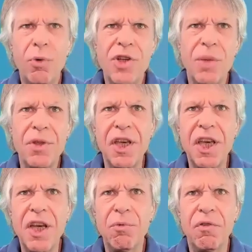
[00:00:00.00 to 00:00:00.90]
were some of the
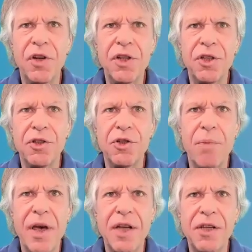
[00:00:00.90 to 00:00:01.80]
key revisions
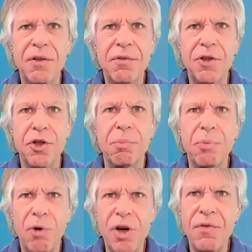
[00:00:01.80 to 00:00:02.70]
made to the
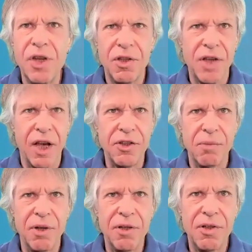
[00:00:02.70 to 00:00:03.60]
previous
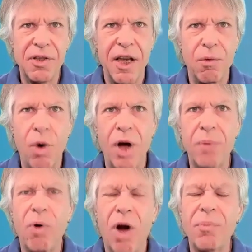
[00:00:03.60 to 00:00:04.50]
estimates, and what
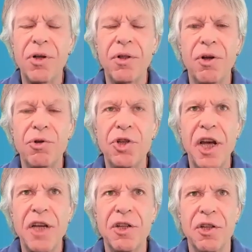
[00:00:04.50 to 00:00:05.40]
prompted those
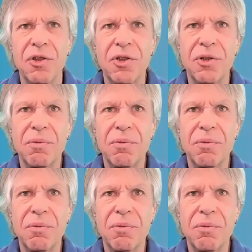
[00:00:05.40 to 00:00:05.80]
changes?